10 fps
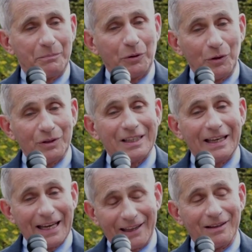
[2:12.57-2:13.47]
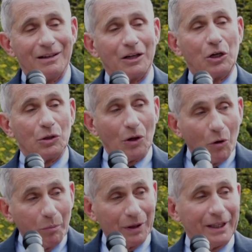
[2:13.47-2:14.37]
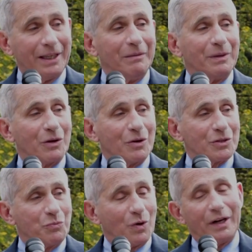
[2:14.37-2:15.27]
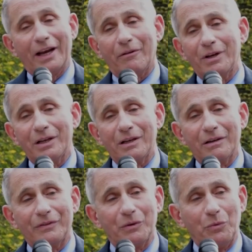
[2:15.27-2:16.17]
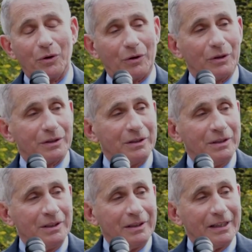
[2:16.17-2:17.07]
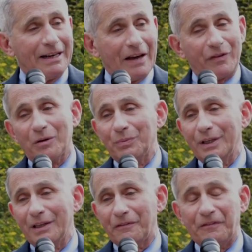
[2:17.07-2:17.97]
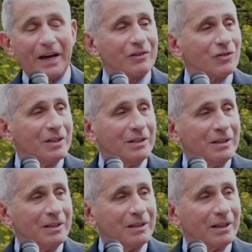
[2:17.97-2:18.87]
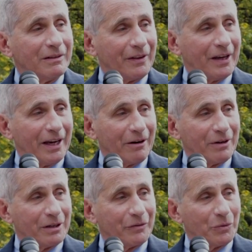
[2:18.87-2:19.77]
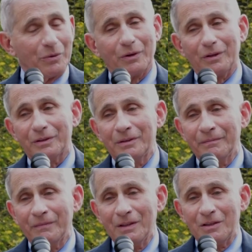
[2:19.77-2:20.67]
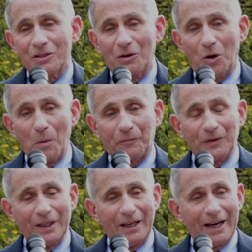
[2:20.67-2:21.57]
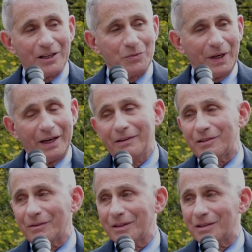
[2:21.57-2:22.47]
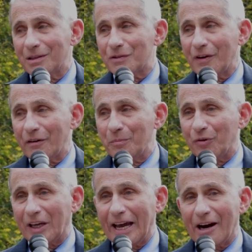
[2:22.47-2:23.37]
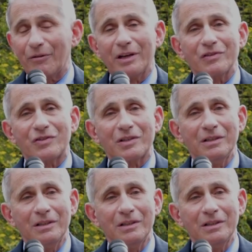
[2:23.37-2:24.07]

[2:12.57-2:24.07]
pull together globally, because one area of the world inevitably affects another area of the world. So hopefully, as we enter into this very precarious